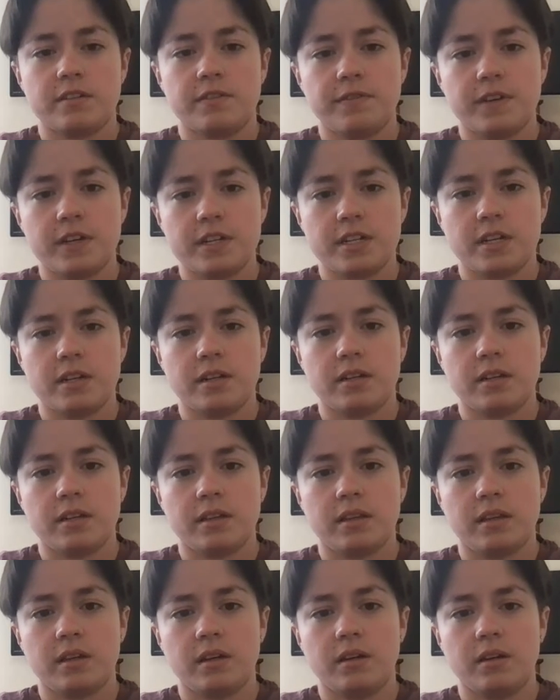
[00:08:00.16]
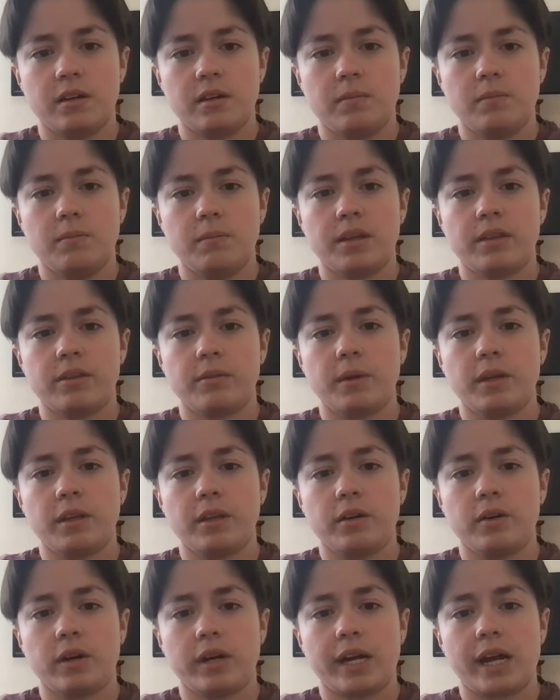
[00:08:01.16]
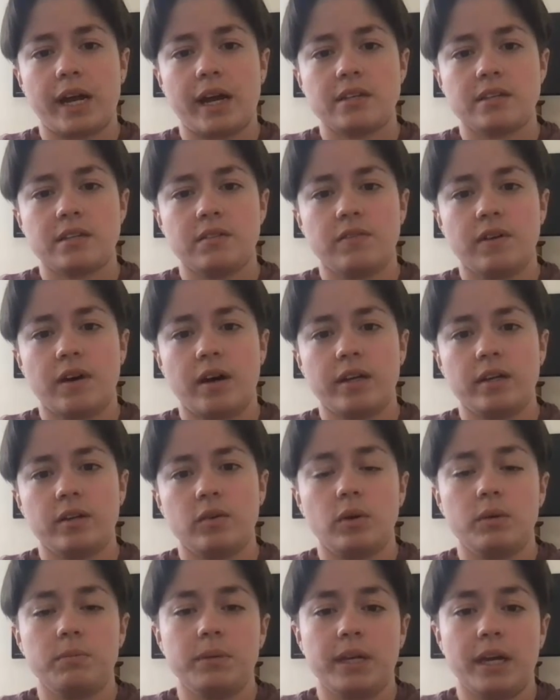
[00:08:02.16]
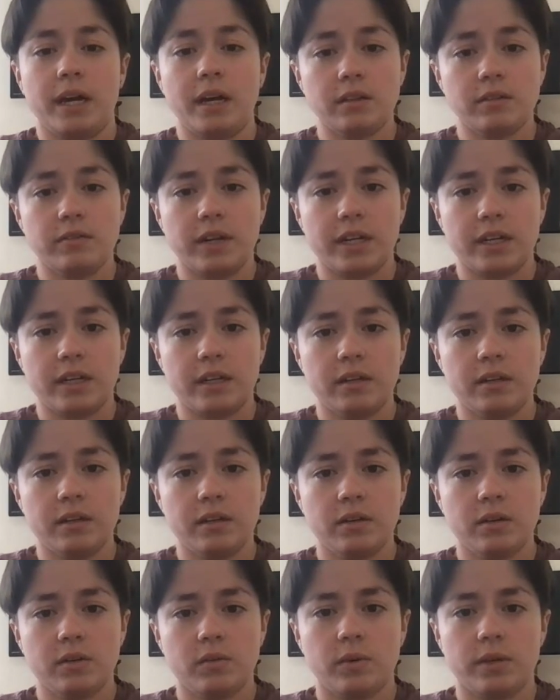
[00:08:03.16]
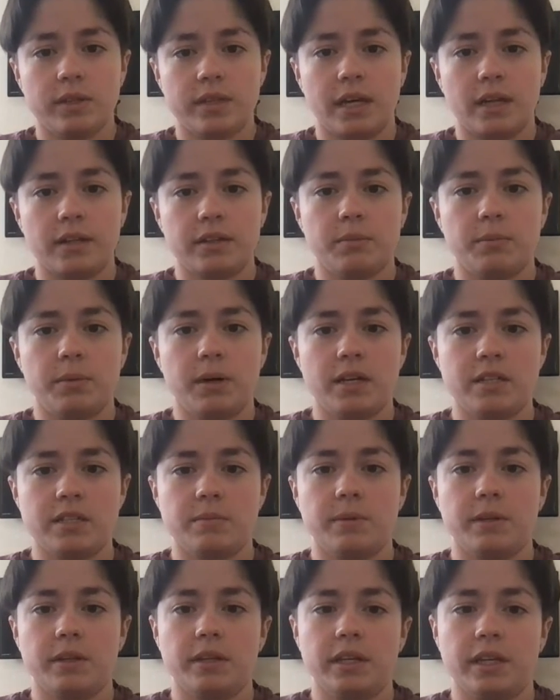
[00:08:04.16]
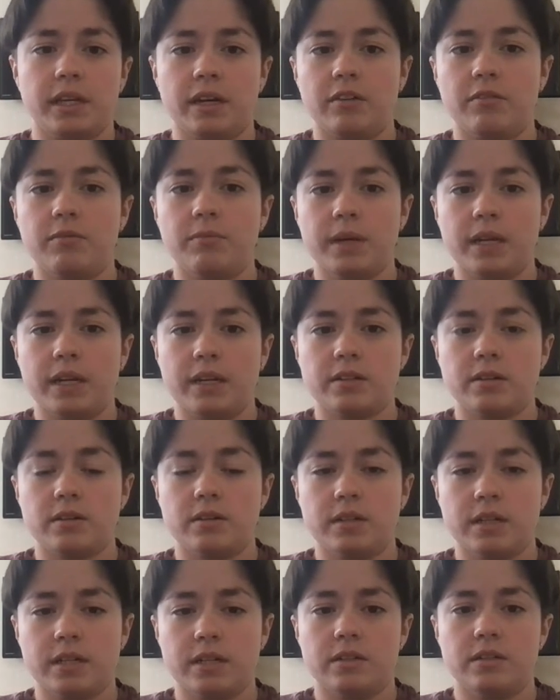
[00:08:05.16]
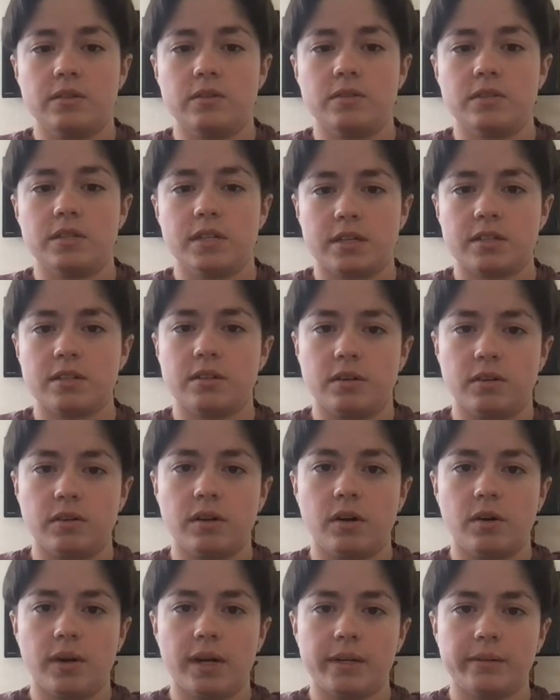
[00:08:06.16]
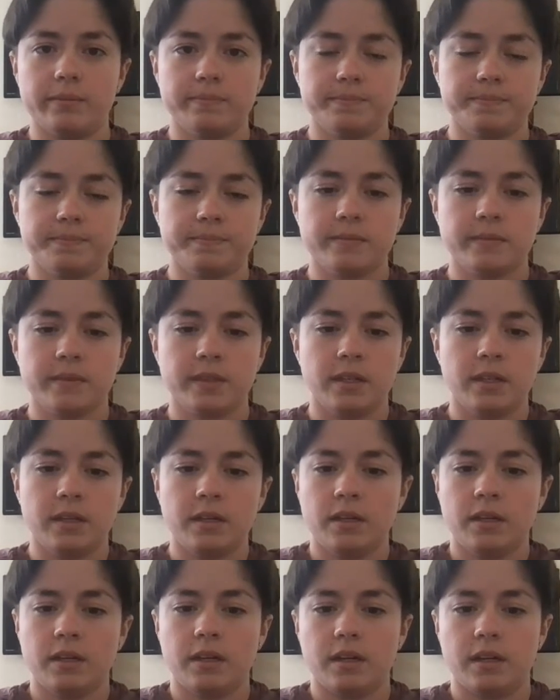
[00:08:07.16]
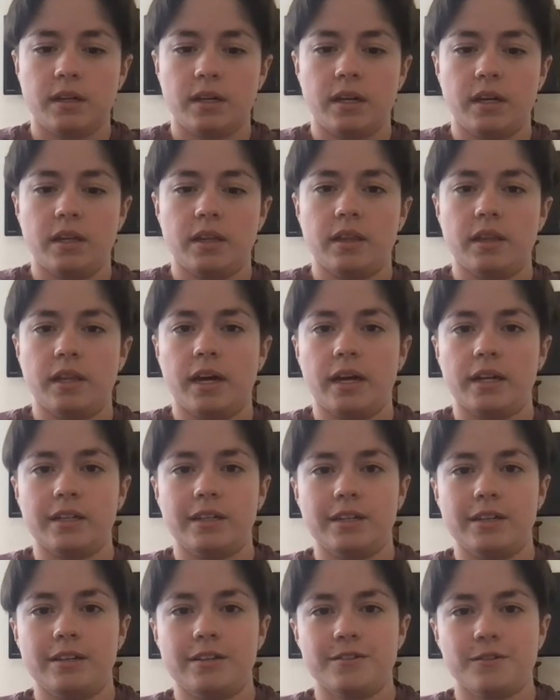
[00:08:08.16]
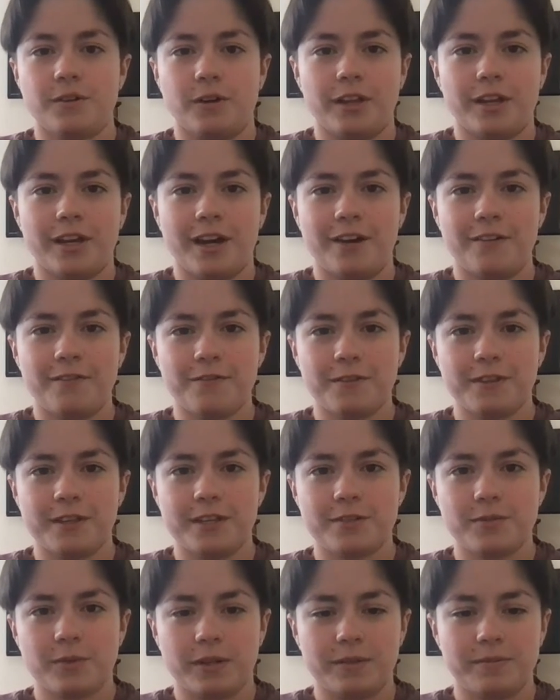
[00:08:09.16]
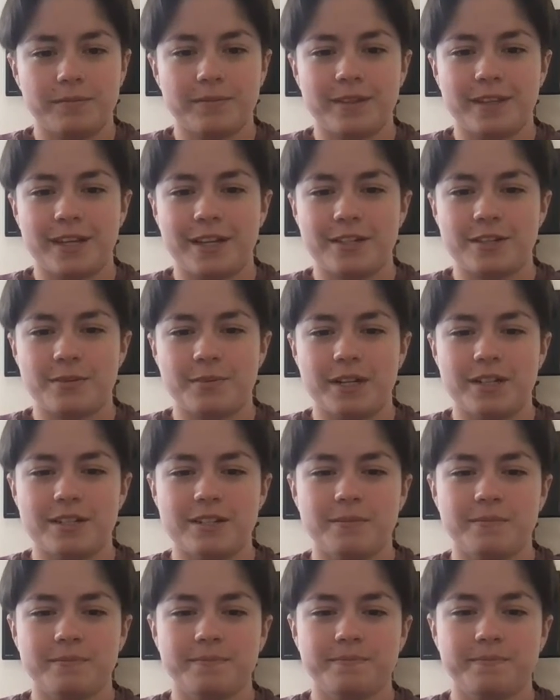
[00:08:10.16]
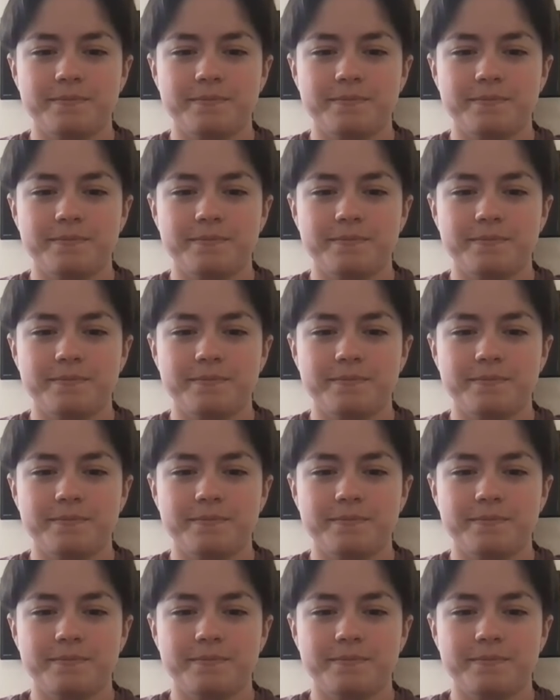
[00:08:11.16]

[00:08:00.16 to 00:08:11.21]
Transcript: deficient, the methylmalonylic acid value would be elevated without the possibility of being turned into succinyl-CoA. And that is all I have for this one. Thanks so much.